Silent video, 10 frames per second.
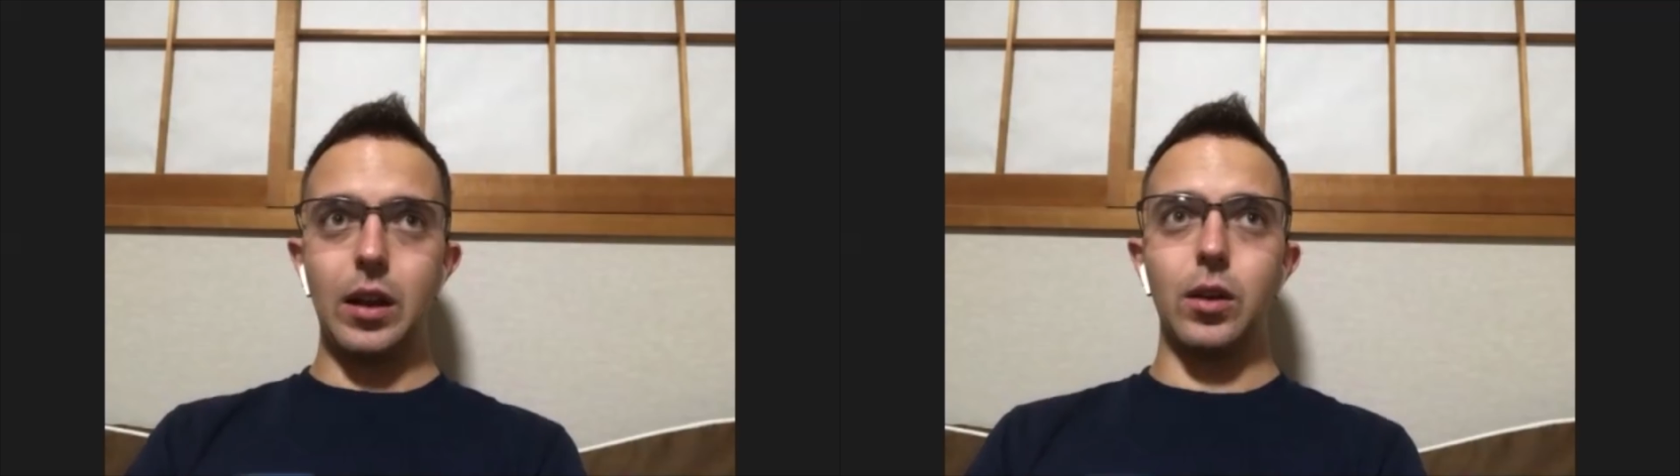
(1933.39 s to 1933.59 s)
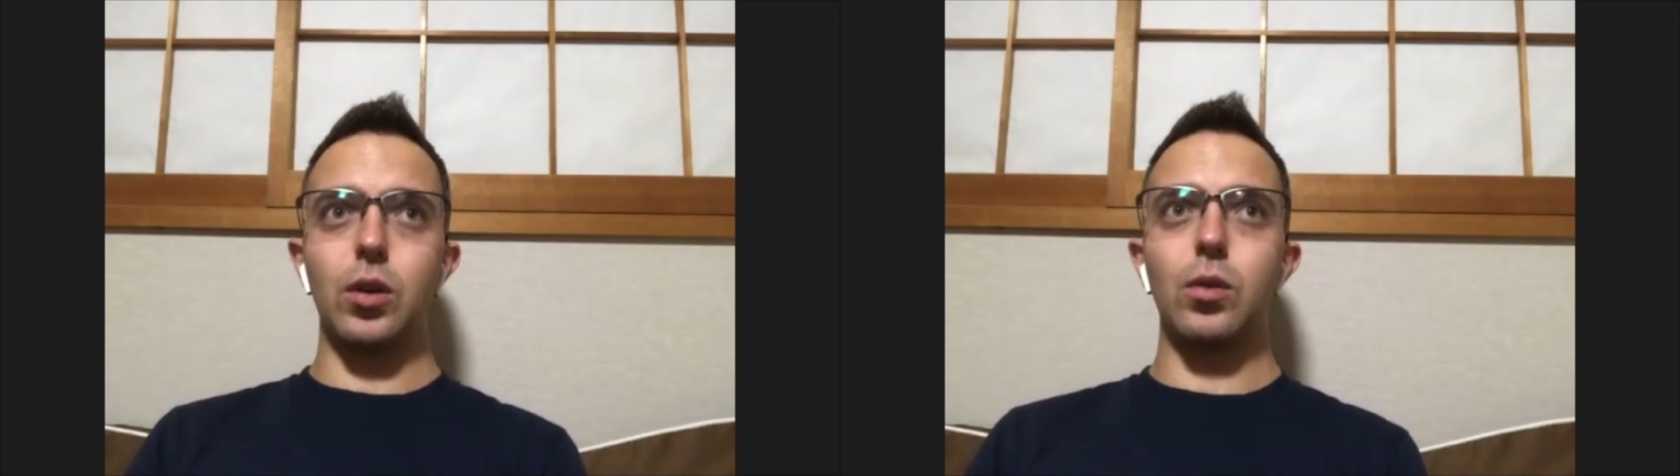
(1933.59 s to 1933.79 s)

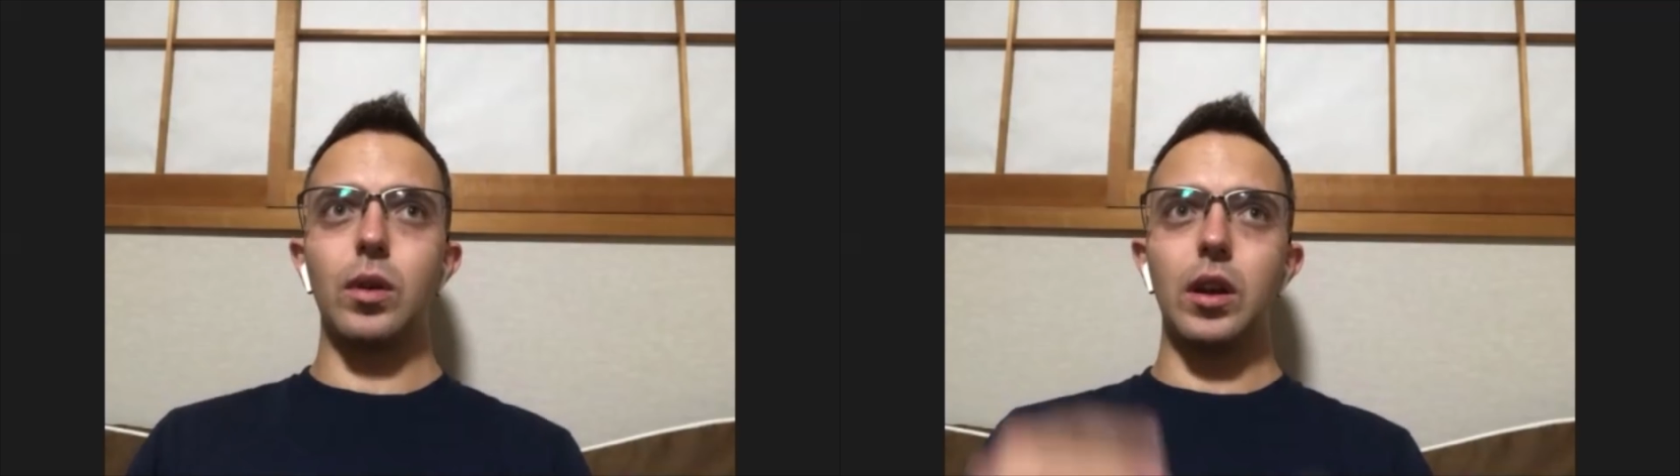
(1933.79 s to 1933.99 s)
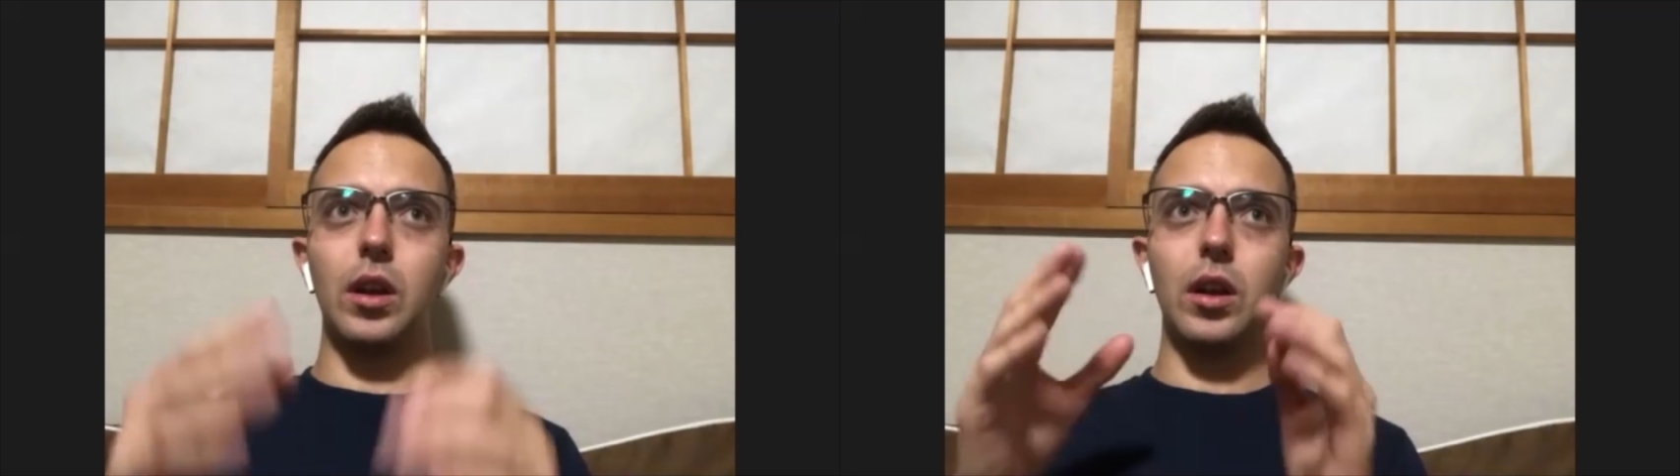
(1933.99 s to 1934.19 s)
In
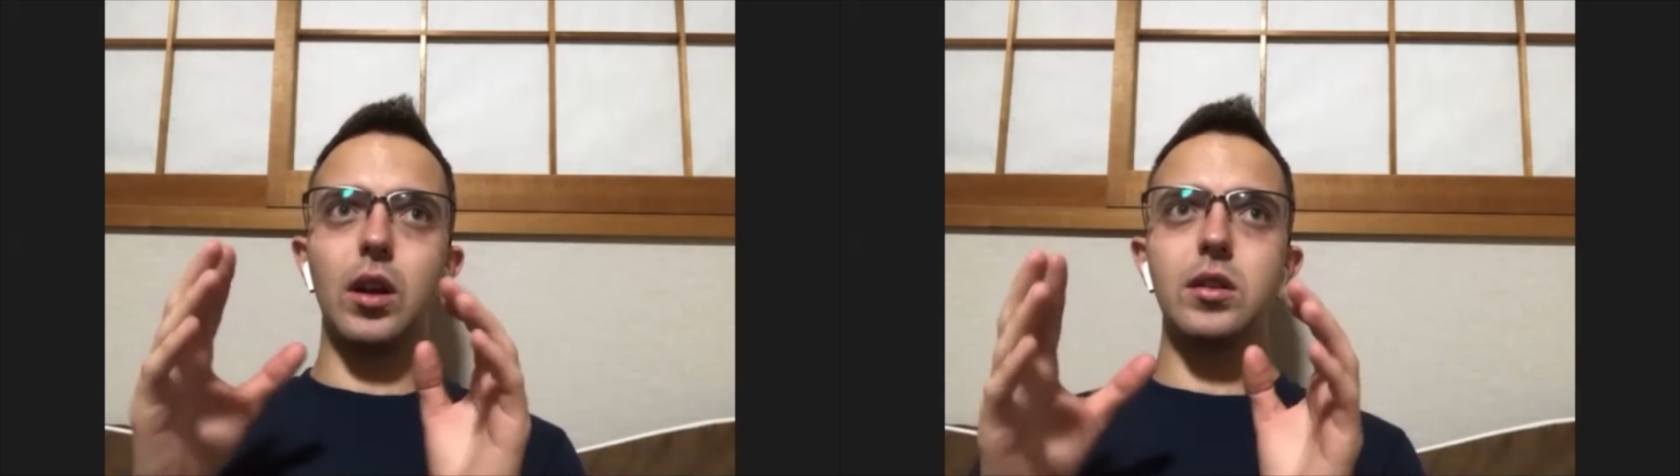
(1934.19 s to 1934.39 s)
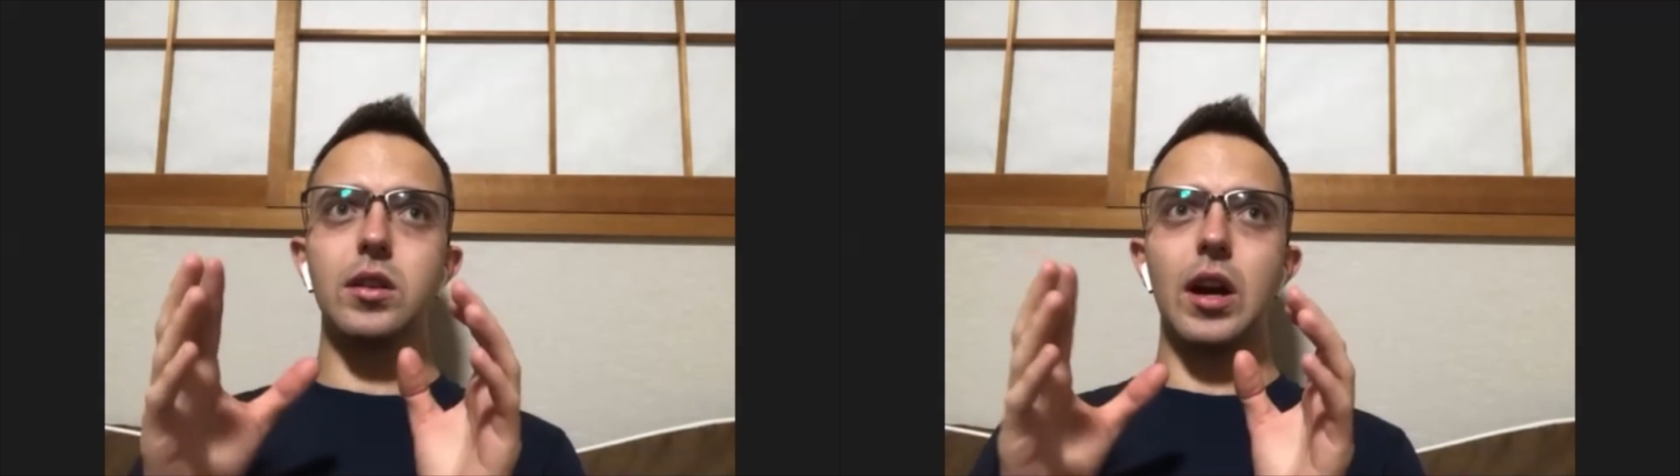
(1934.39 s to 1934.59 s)

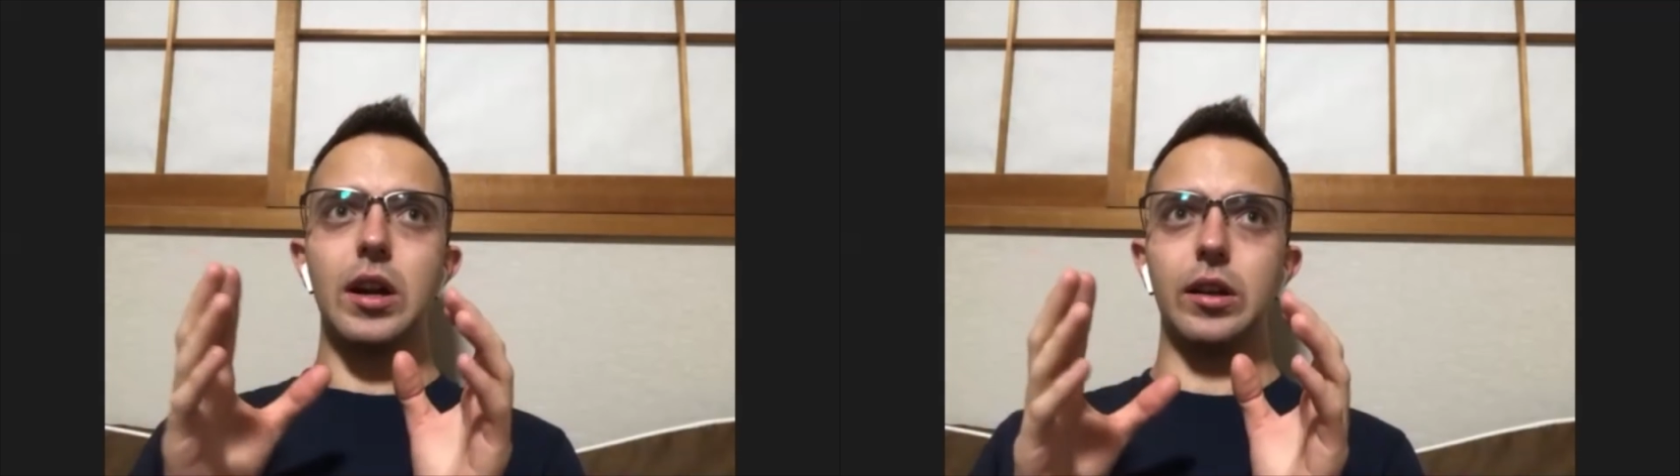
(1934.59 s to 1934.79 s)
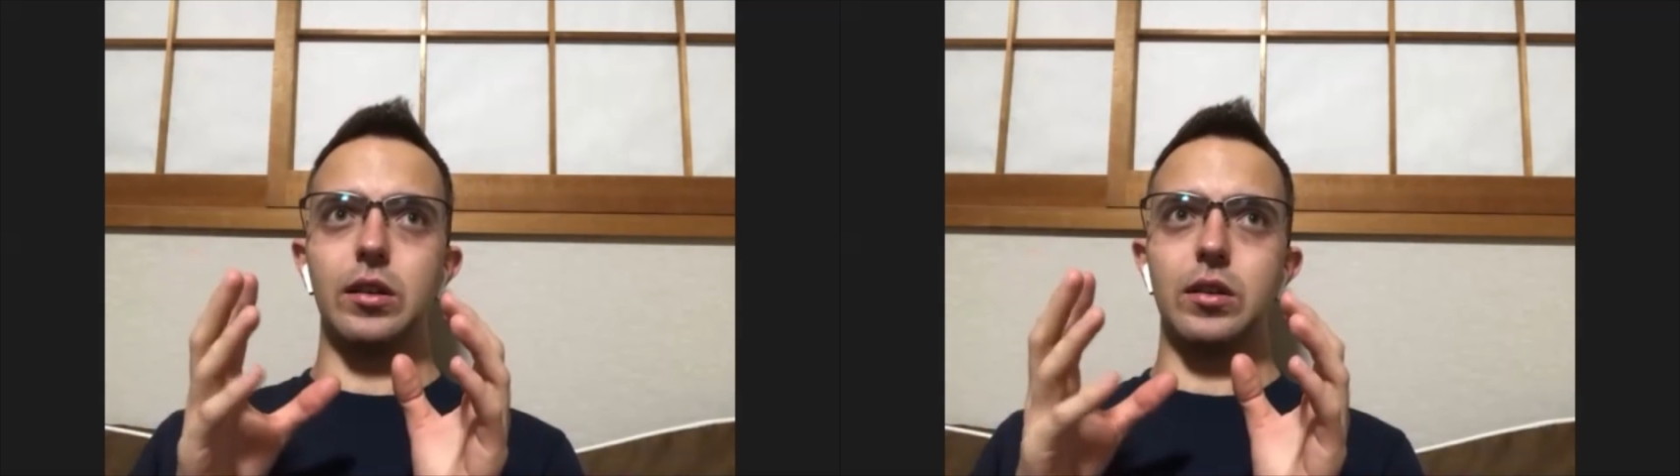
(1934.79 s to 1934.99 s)
his
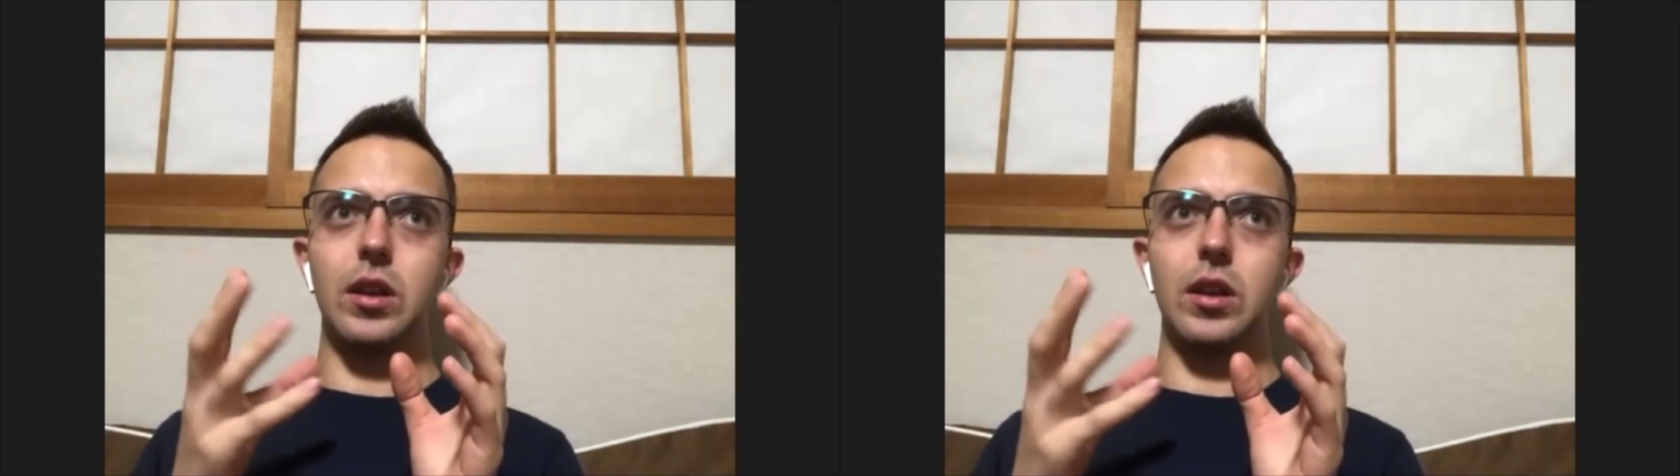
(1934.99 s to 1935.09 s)
gardens,